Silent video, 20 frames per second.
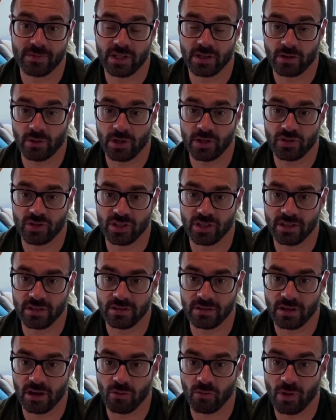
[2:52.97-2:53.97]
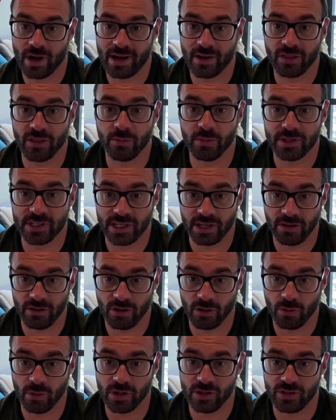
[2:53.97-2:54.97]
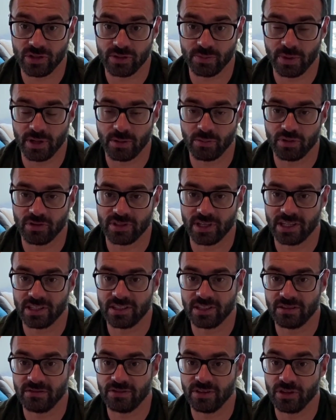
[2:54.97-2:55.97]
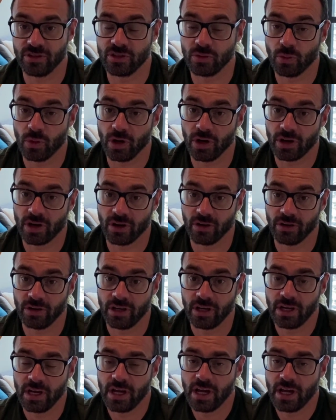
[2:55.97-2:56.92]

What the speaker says: a question around the material which is being presented for you to work on.